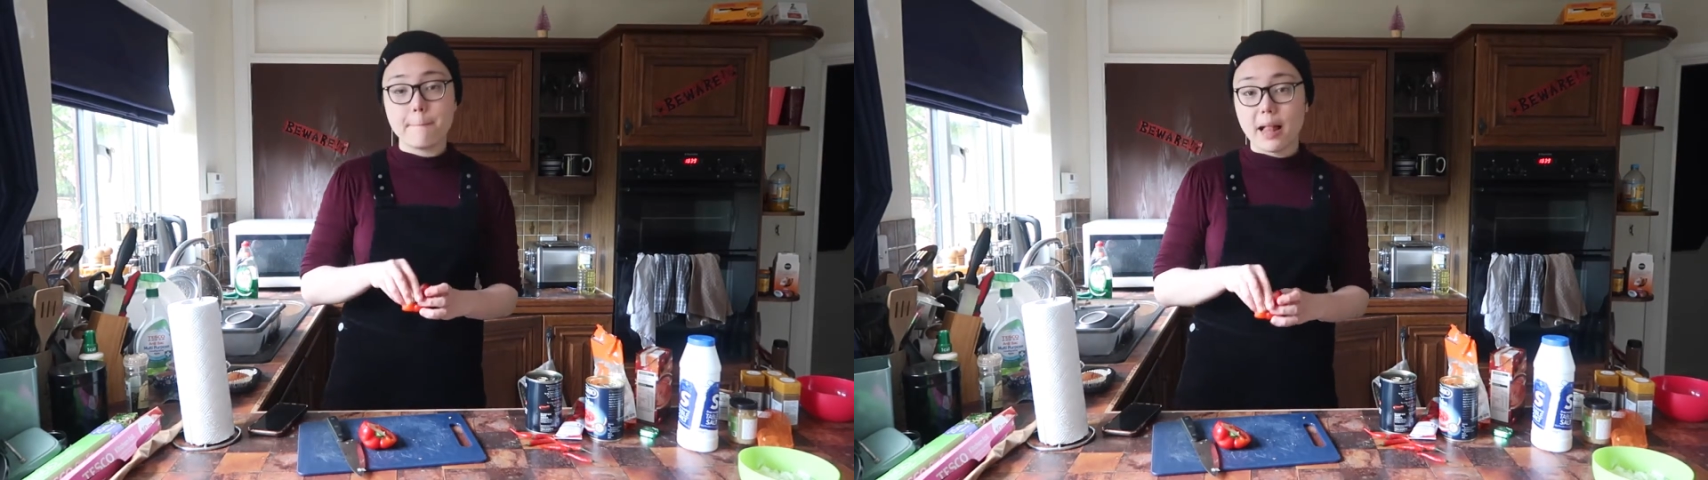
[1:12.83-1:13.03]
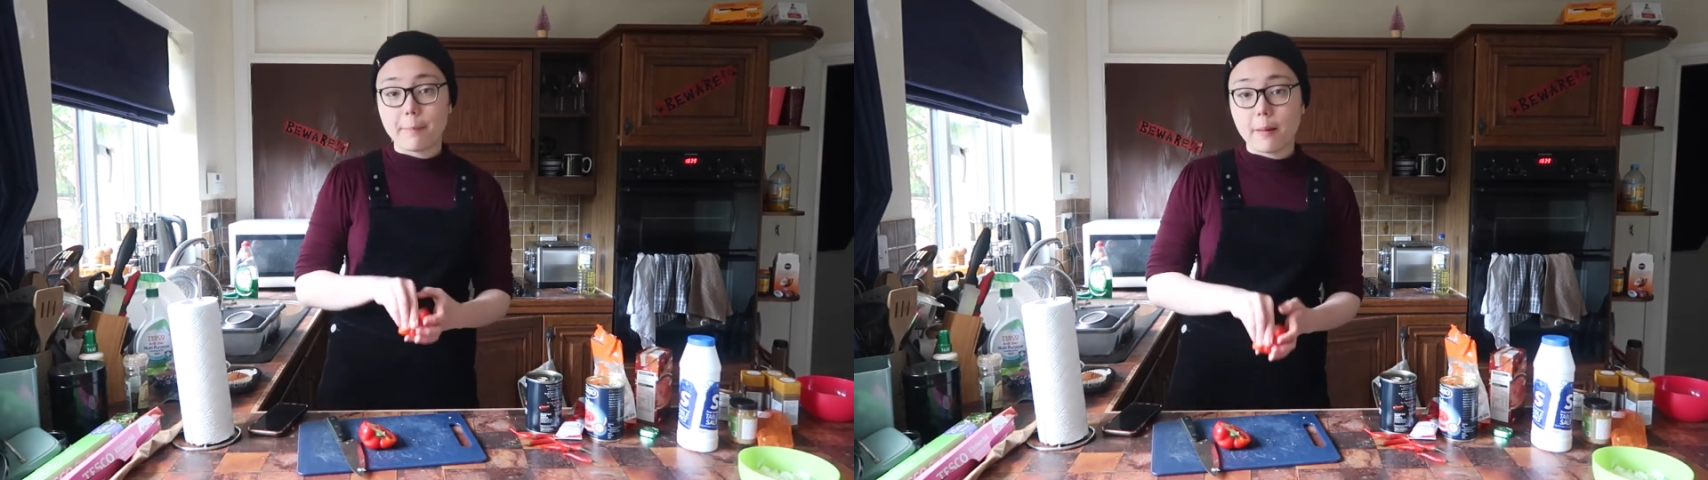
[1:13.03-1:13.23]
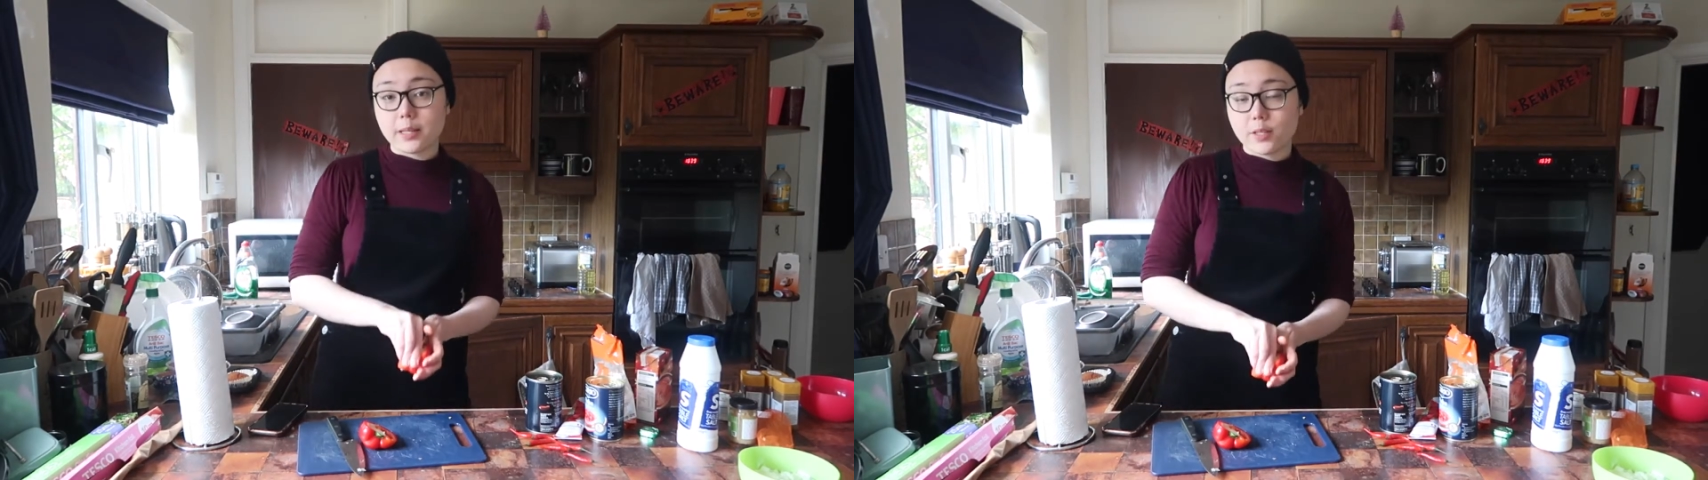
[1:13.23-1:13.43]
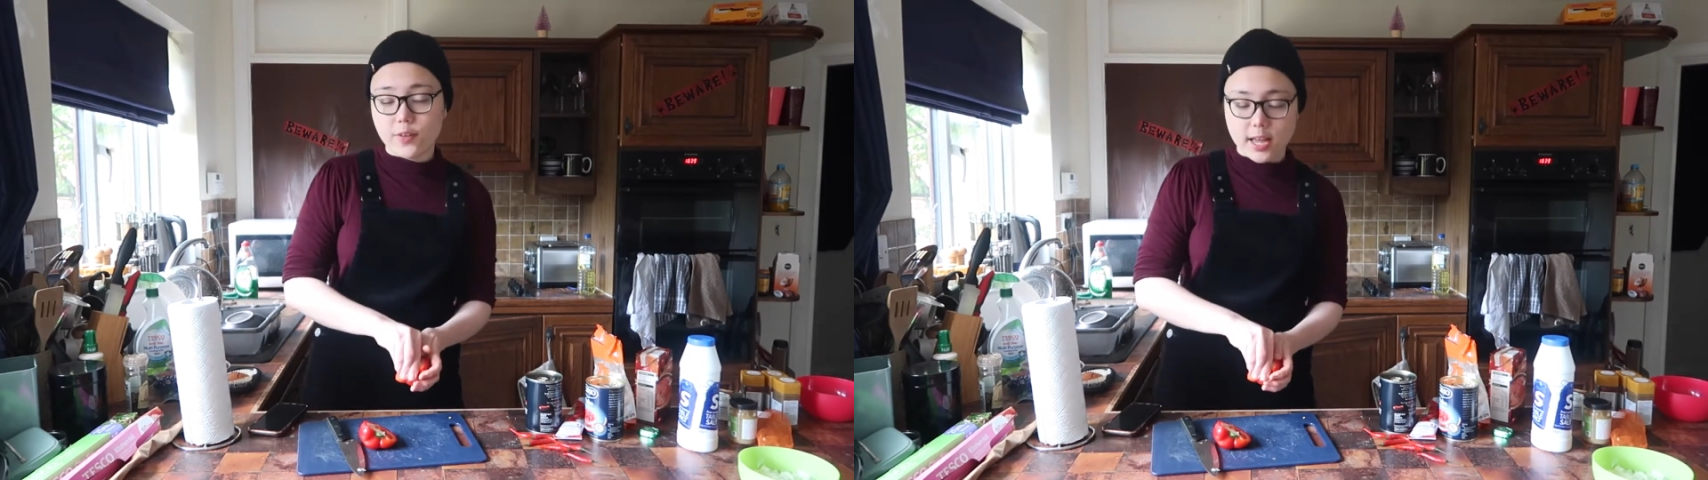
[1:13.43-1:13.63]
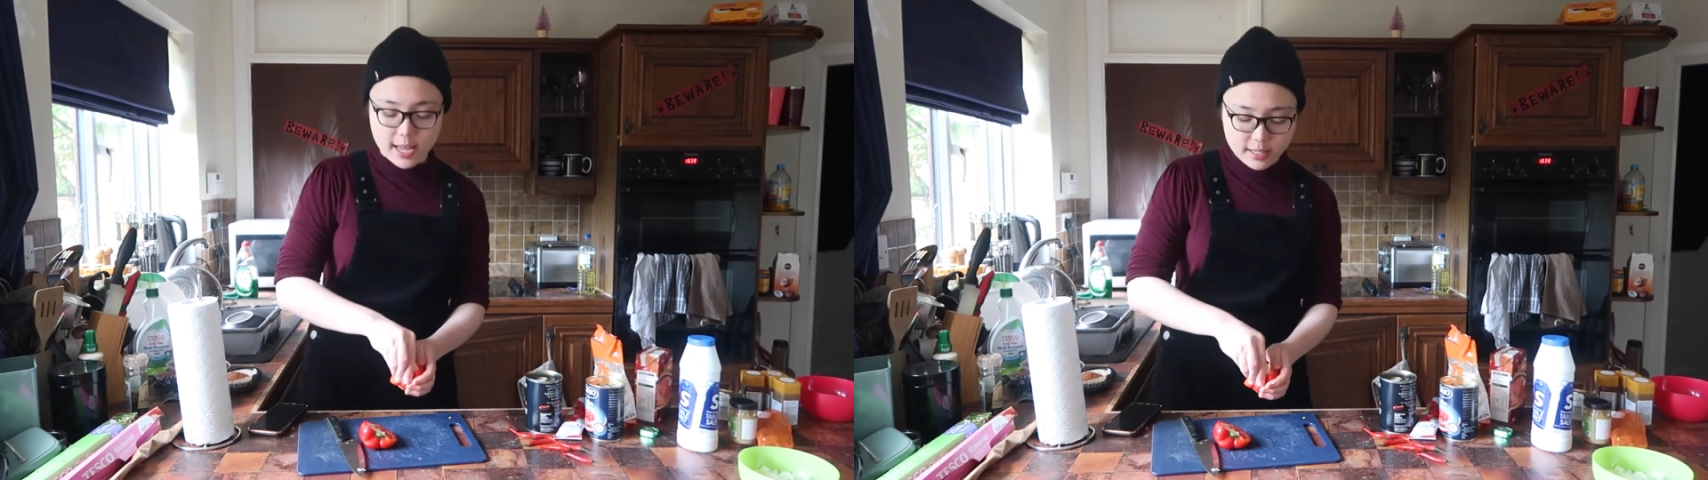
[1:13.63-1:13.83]
bell peppers
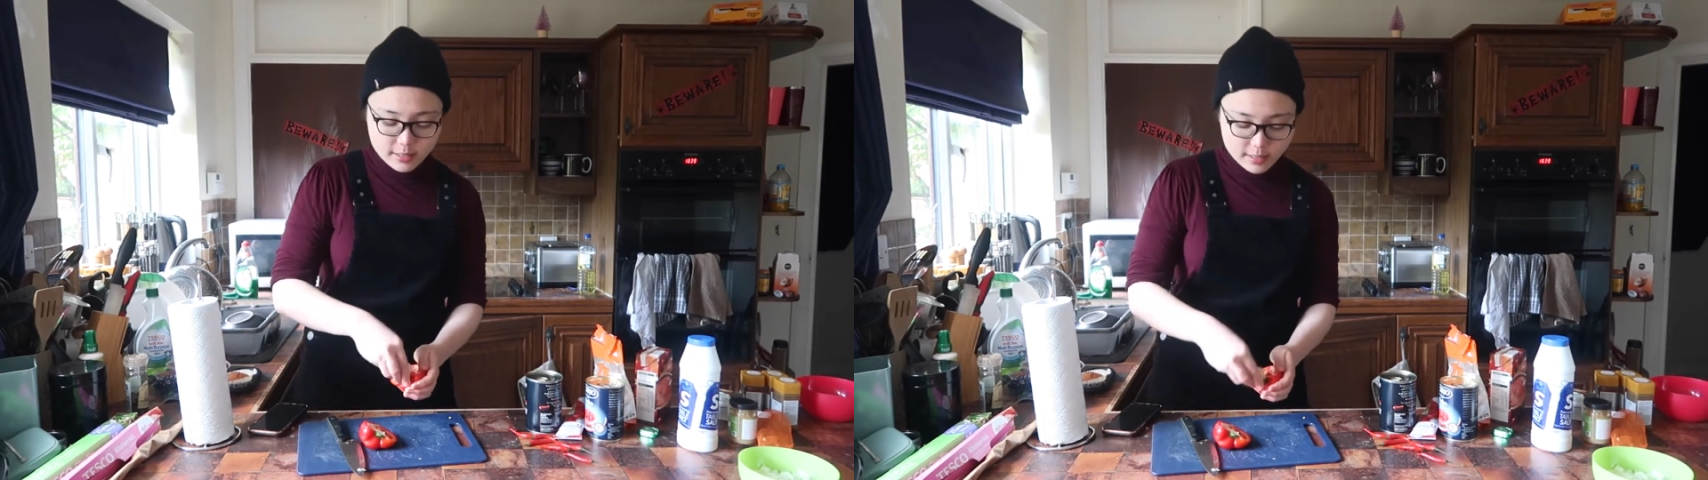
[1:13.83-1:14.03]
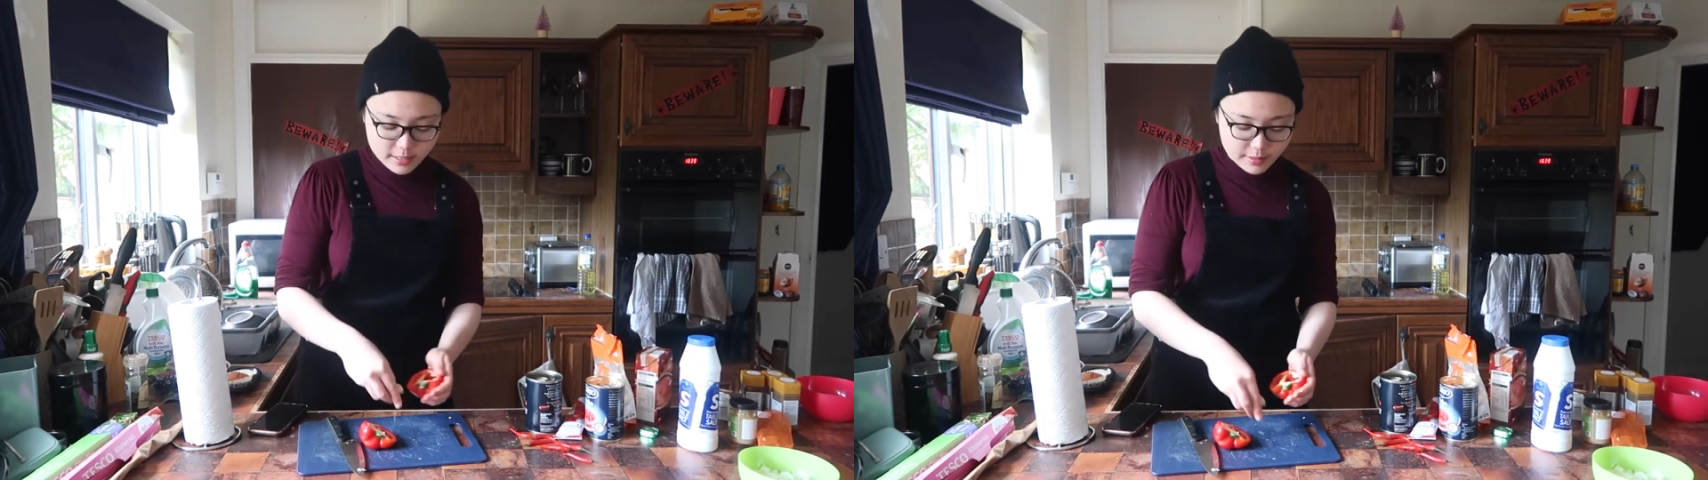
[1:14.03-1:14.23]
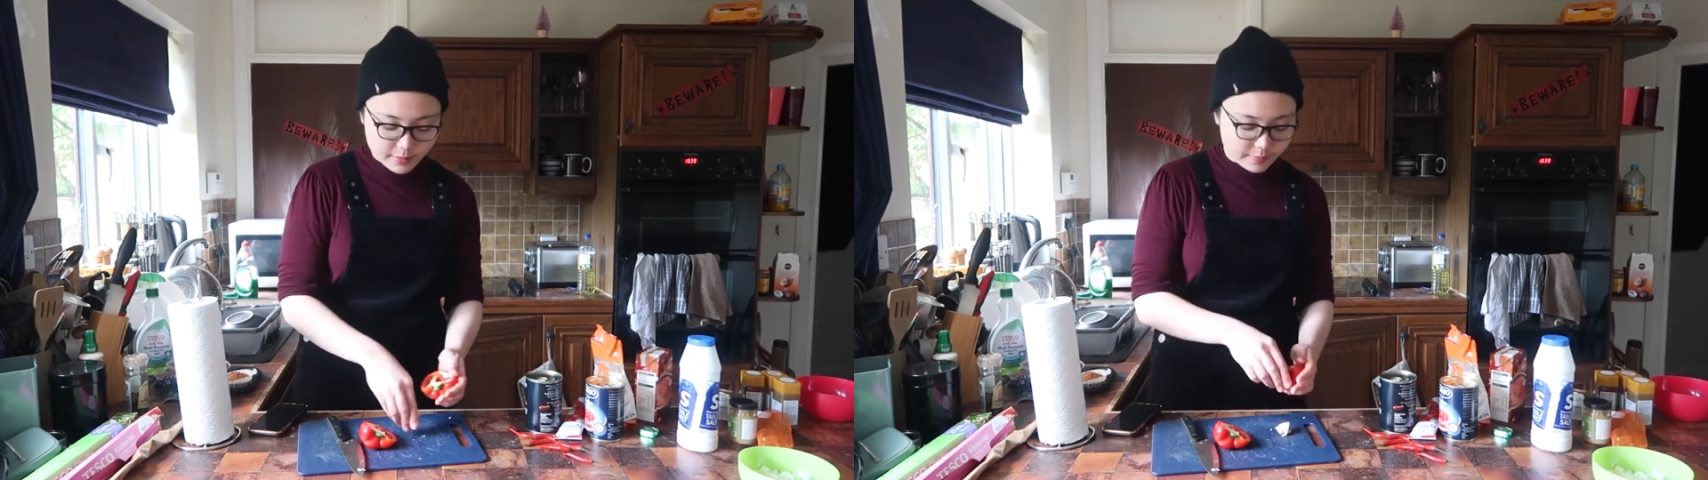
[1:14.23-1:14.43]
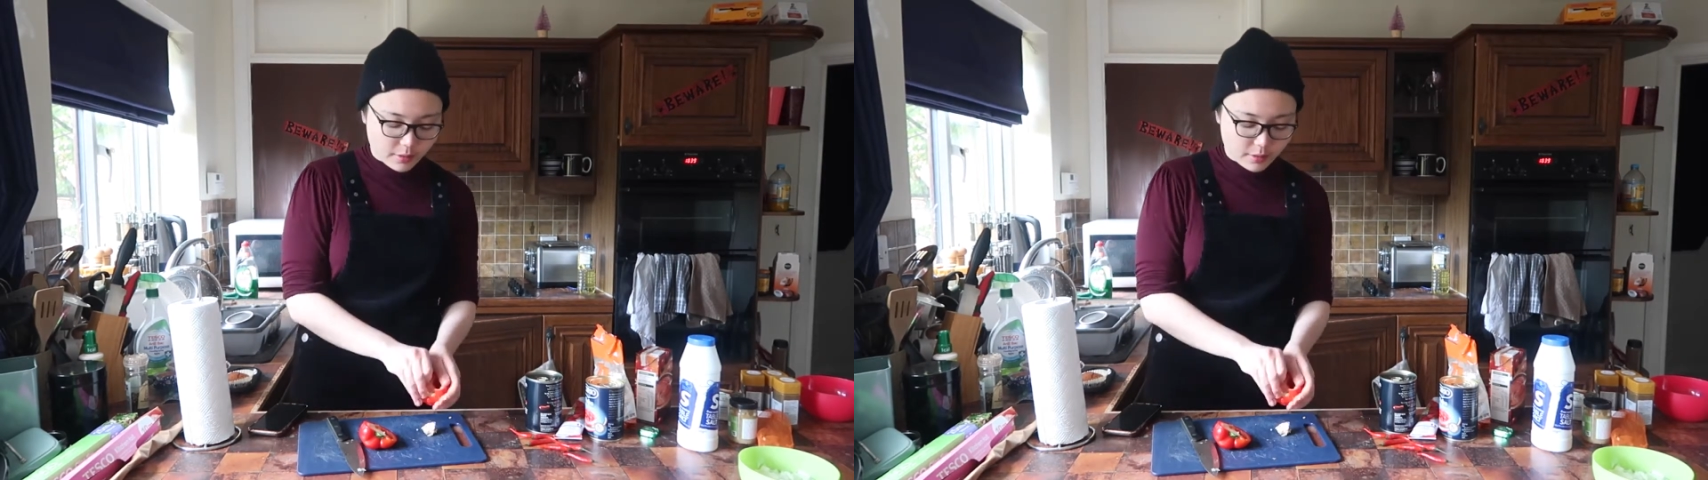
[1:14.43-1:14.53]
first.